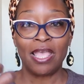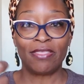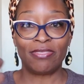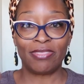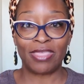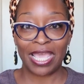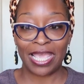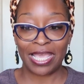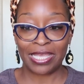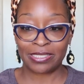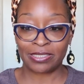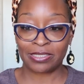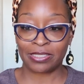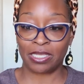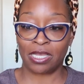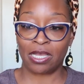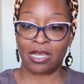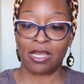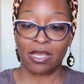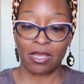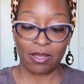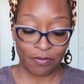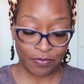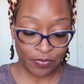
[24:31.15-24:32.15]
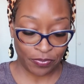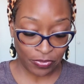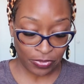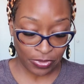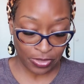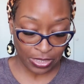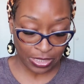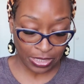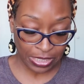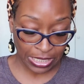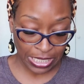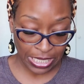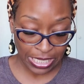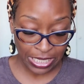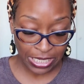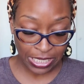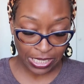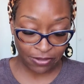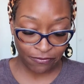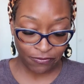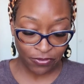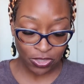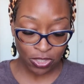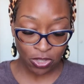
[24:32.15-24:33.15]
That's and
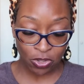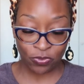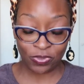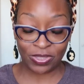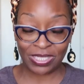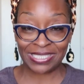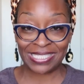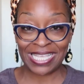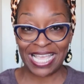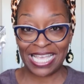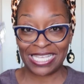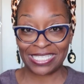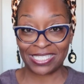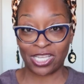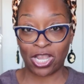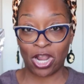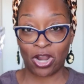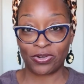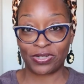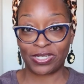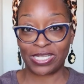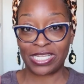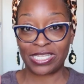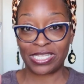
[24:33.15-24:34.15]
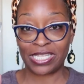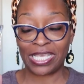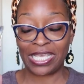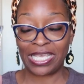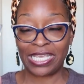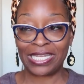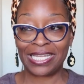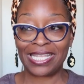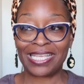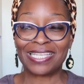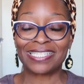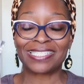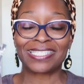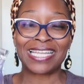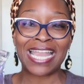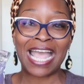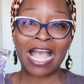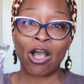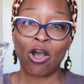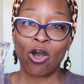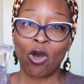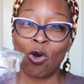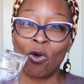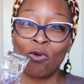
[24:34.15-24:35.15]
even though this has gardenia in it, it's
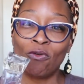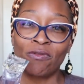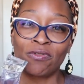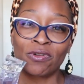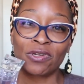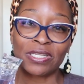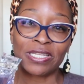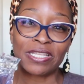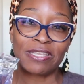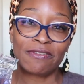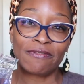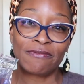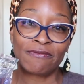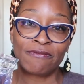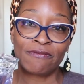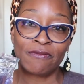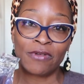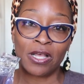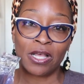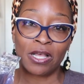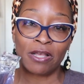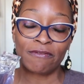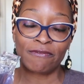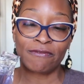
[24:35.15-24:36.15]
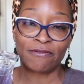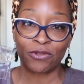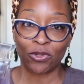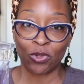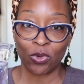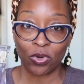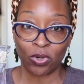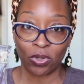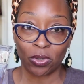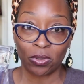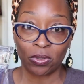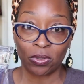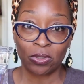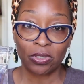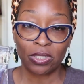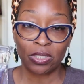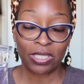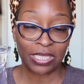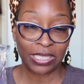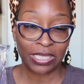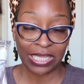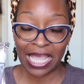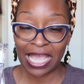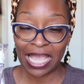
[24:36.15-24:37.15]
not overly floral,
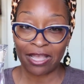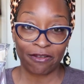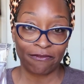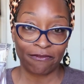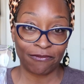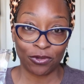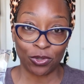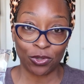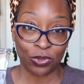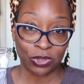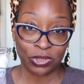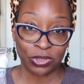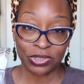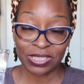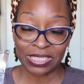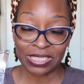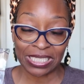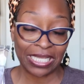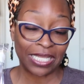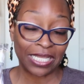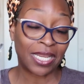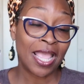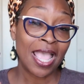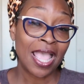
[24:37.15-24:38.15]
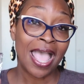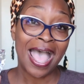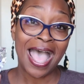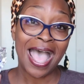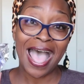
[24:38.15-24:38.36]
like a floral scent.